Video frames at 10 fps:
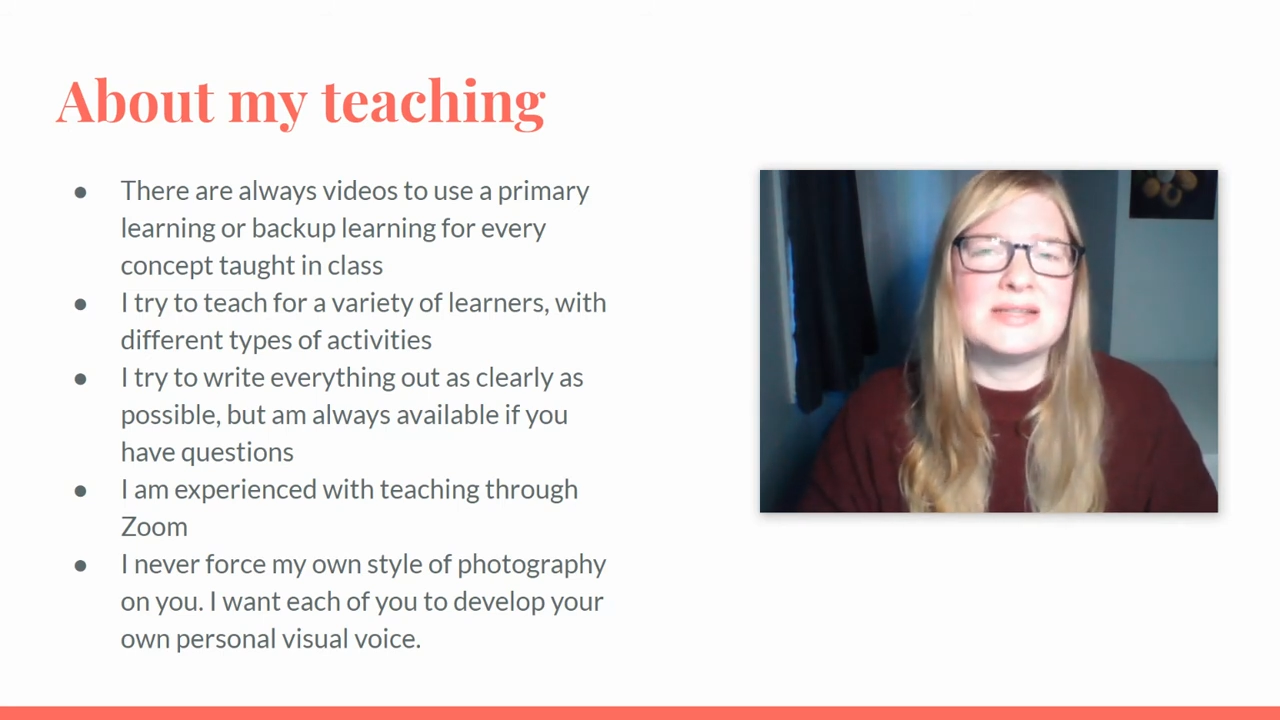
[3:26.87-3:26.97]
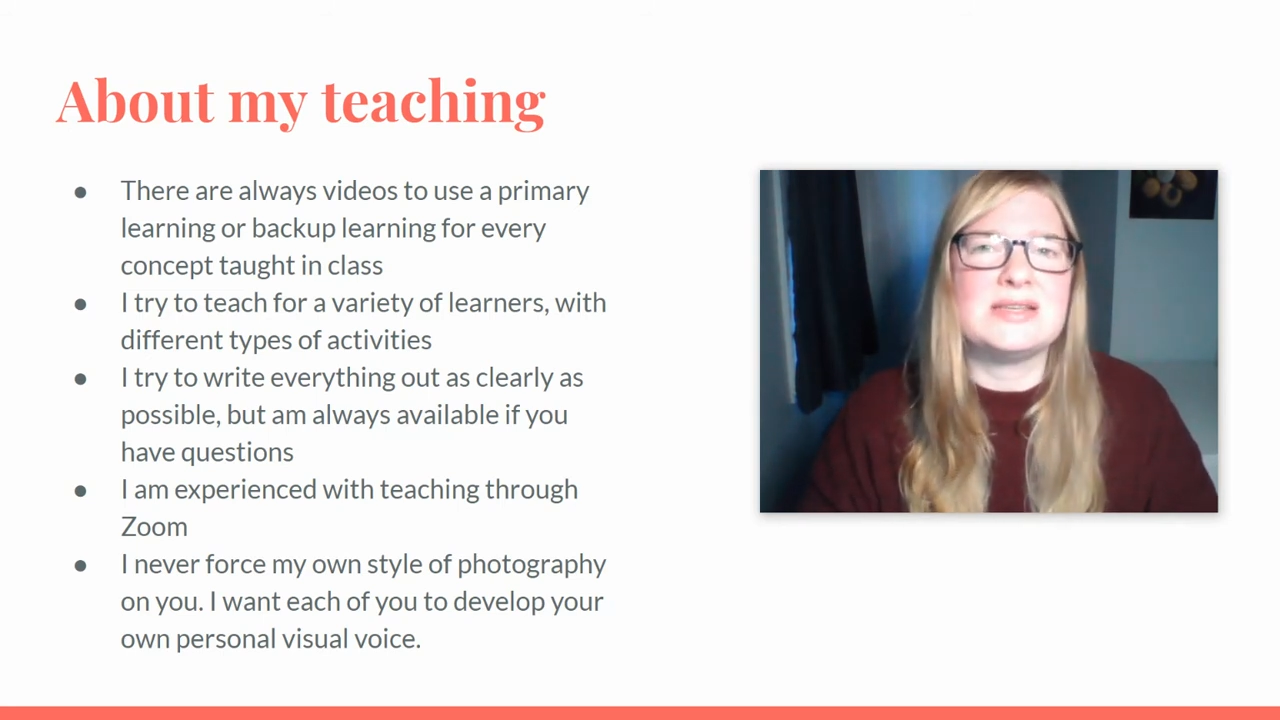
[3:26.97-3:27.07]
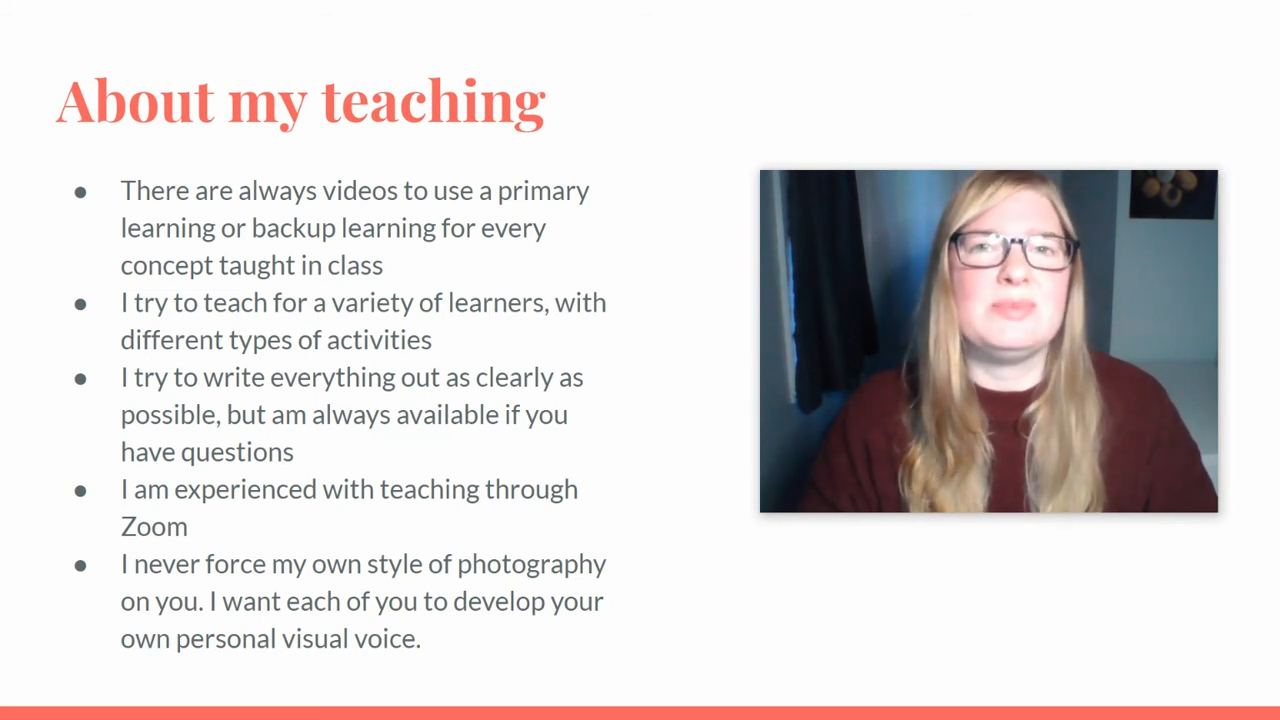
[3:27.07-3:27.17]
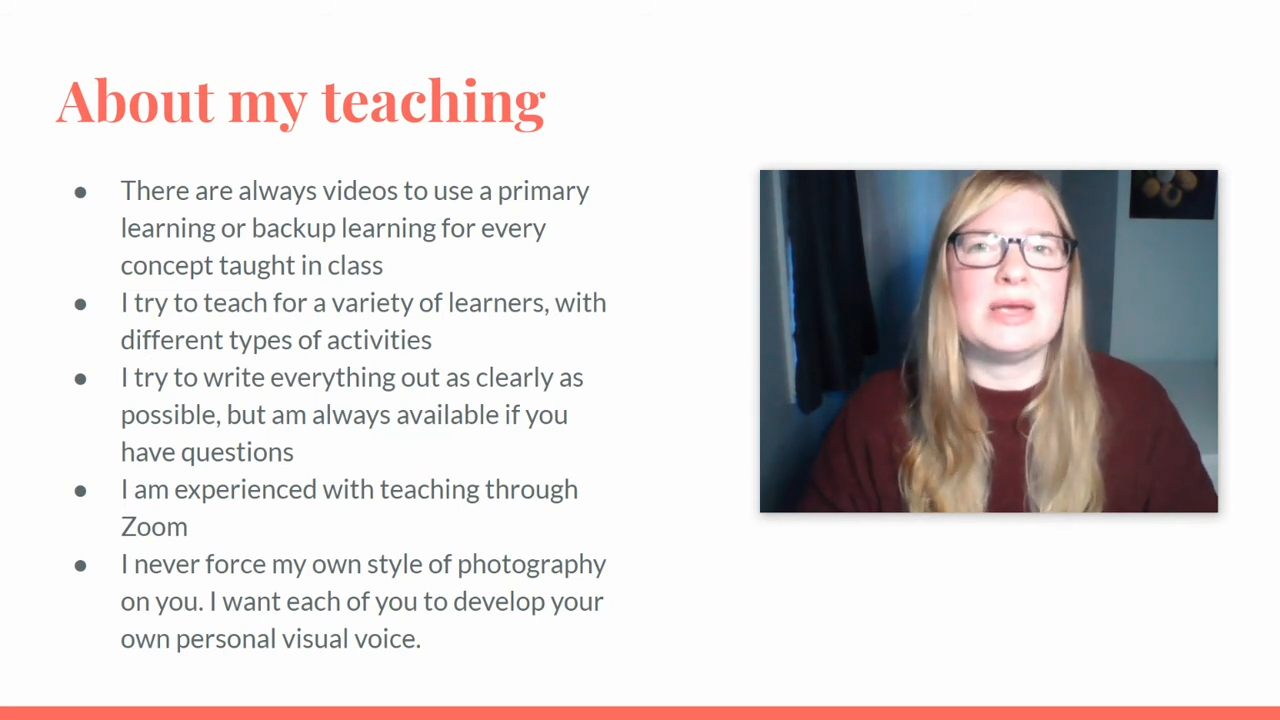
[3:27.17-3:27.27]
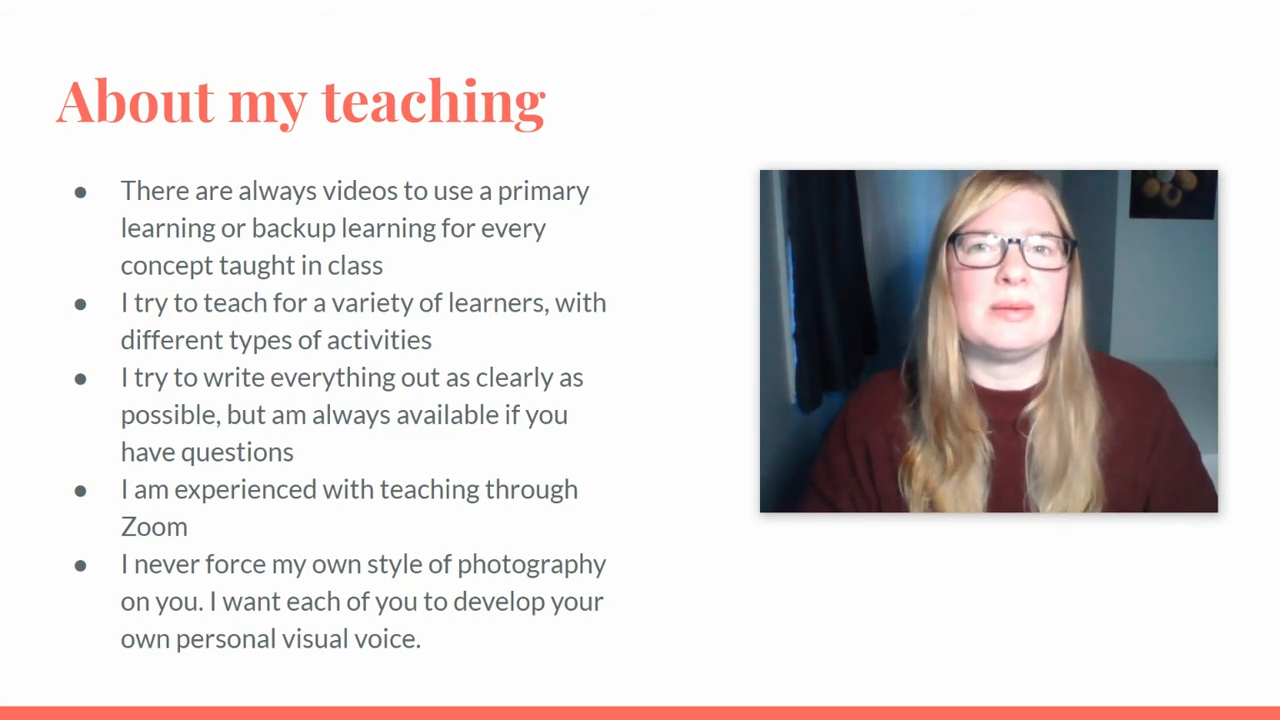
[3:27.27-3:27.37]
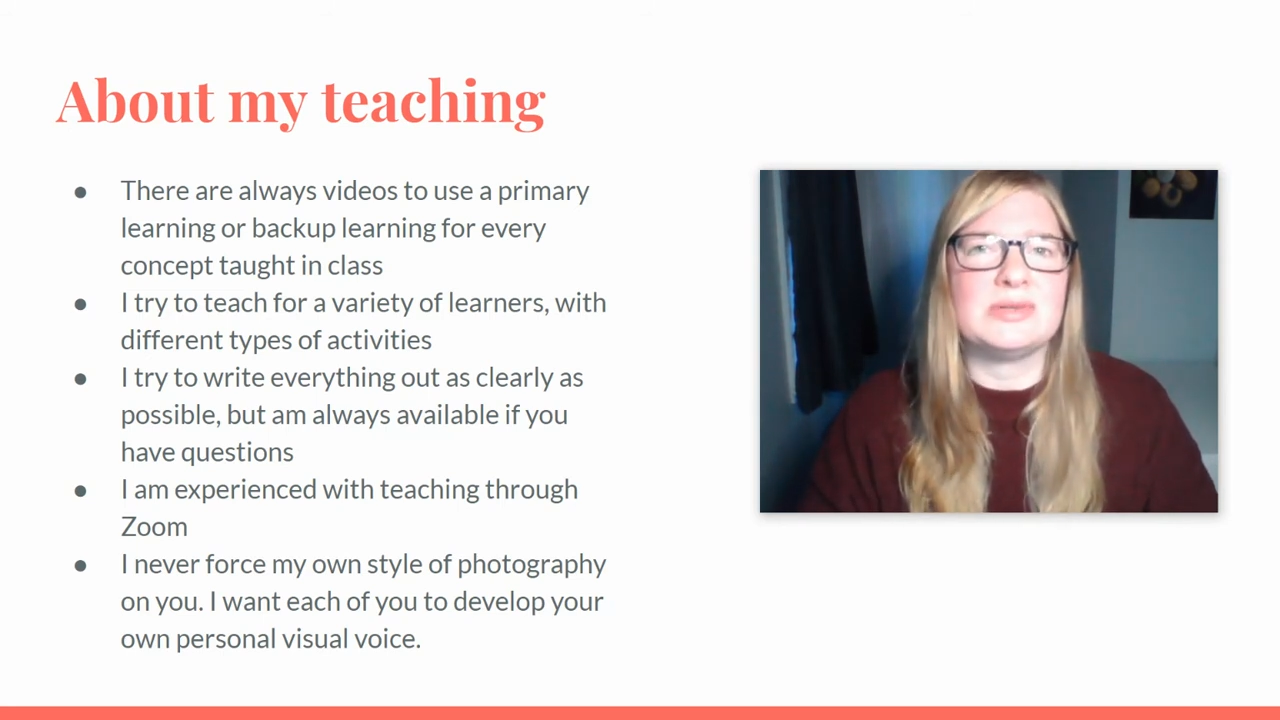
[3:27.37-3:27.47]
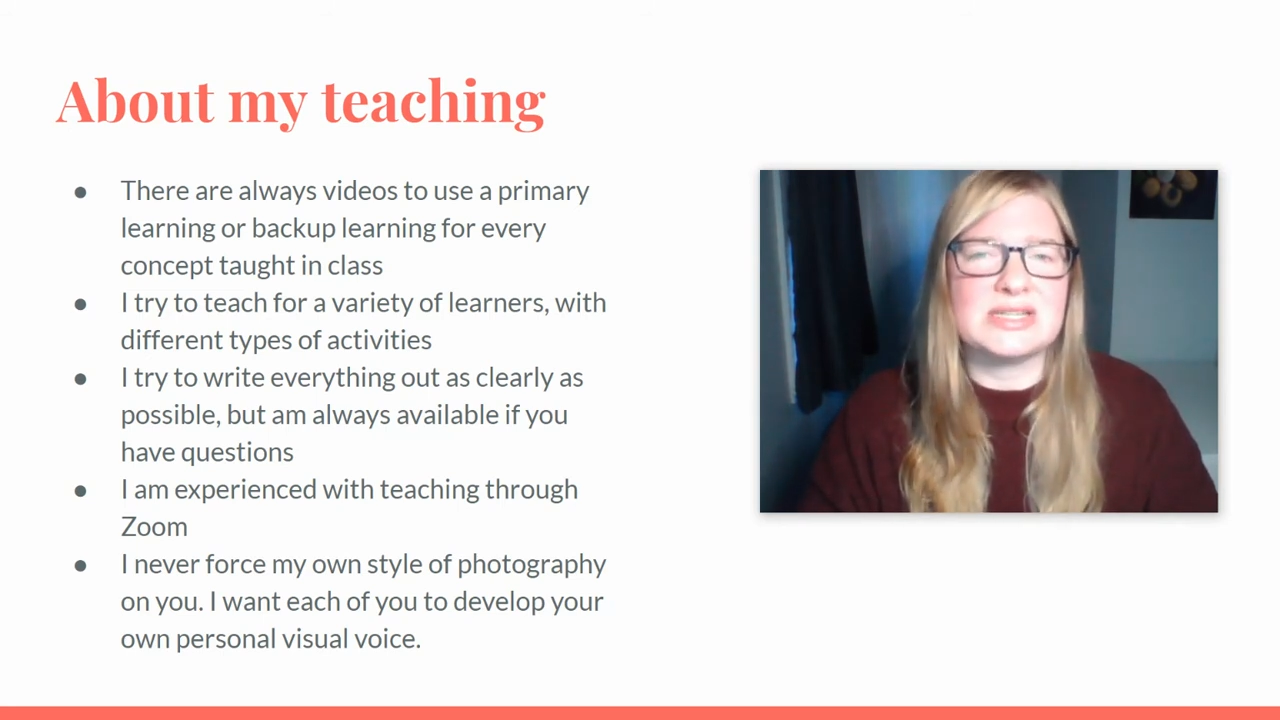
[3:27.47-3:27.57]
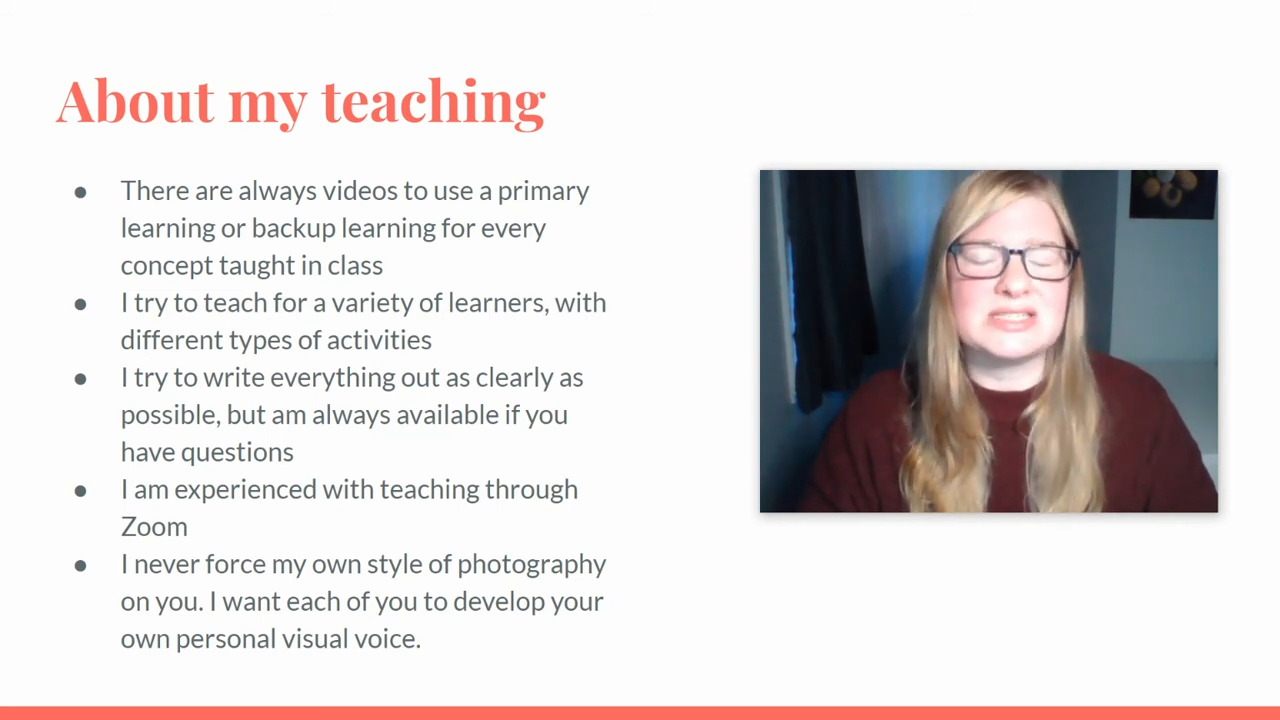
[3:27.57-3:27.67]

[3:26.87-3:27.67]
to be able to